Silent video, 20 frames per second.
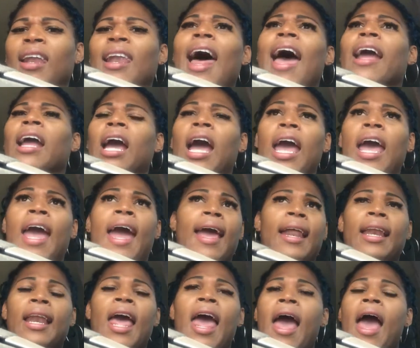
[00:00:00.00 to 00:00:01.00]
Like,
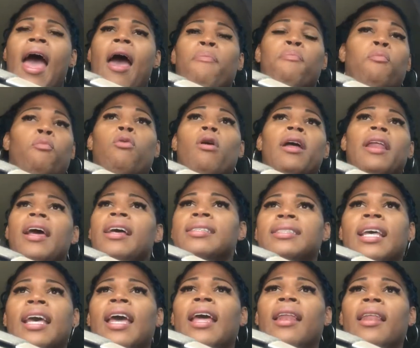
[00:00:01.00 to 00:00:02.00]
it, it, what
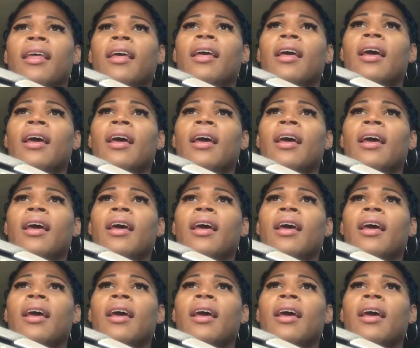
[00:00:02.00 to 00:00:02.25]
is it?